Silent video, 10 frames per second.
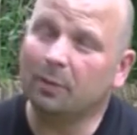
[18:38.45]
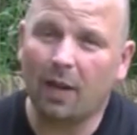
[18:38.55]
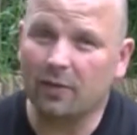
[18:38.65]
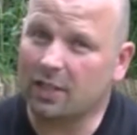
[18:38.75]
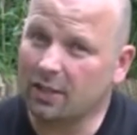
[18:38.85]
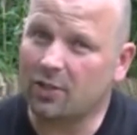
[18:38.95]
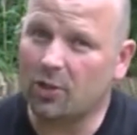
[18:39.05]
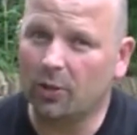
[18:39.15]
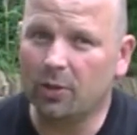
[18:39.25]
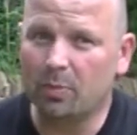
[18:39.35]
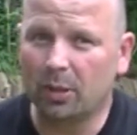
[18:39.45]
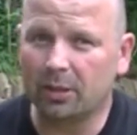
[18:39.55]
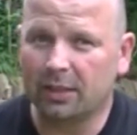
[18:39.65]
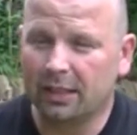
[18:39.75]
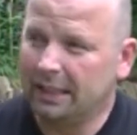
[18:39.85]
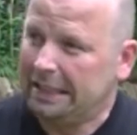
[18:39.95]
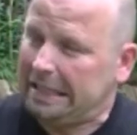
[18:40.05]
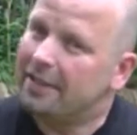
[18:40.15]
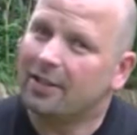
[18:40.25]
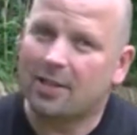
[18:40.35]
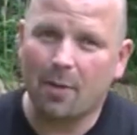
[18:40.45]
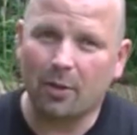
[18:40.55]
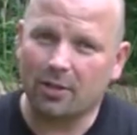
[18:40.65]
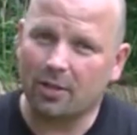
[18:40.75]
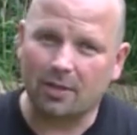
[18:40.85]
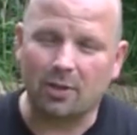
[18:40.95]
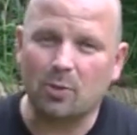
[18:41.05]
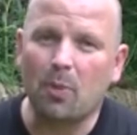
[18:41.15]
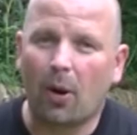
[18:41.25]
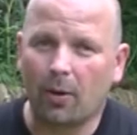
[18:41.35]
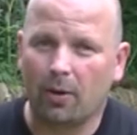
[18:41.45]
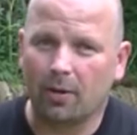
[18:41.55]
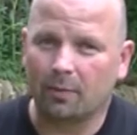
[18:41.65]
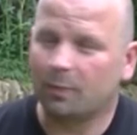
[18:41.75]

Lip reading: Haven't seen the sun, but the temperatures are spot on